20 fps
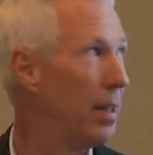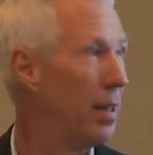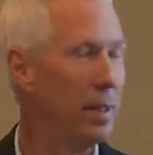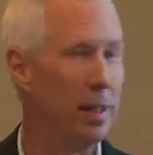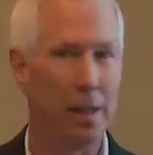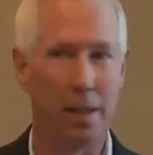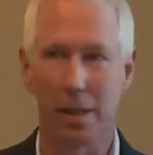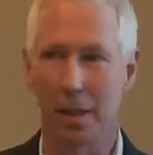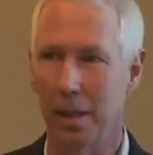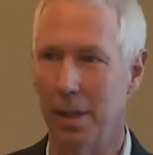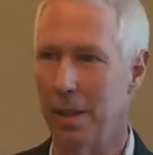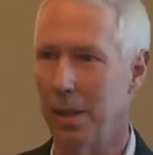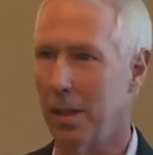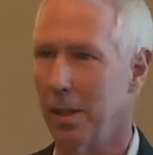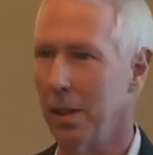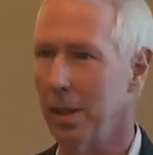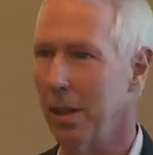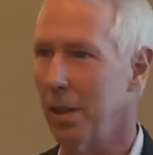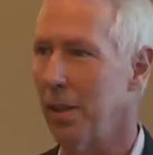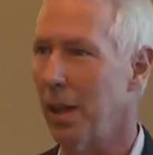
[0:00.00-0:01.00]

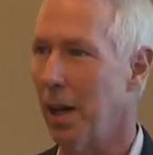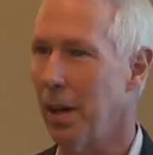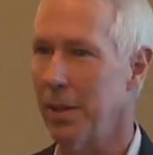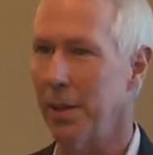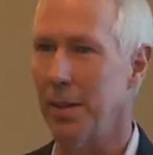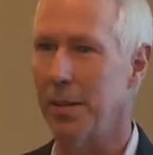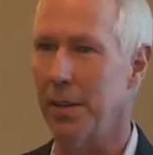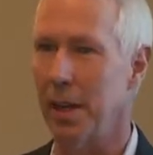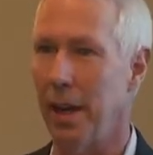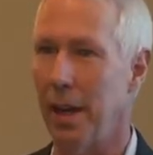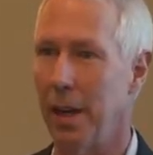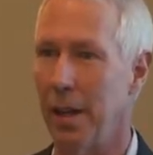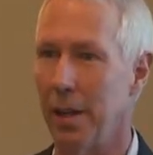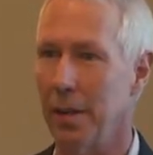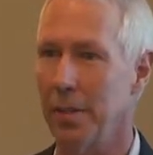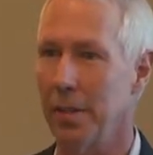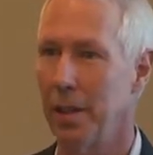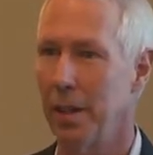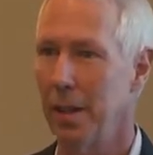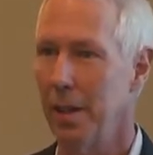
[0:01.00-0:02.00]
little heart
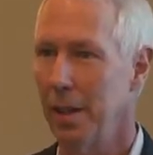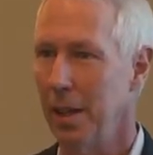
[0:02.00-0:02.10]
desires.